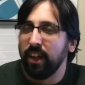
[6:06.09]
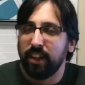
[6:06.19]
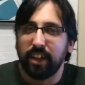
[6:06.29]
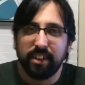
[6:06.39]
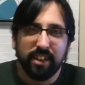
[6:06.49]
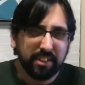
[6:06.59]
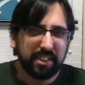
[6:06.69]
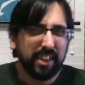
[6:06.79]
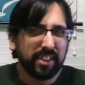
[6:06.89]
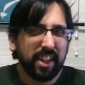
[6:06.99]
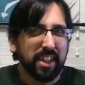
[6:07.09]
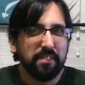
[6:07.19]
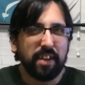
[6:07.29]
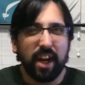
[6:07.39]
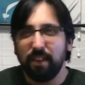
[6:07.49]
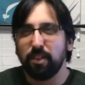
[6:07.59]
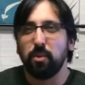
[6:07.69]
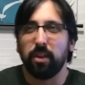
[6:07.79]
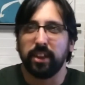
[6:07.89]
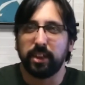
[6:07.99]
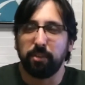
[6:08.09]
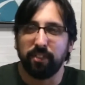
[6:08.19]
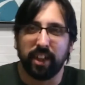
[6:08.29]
Like that's that's kind of everyone in this movie.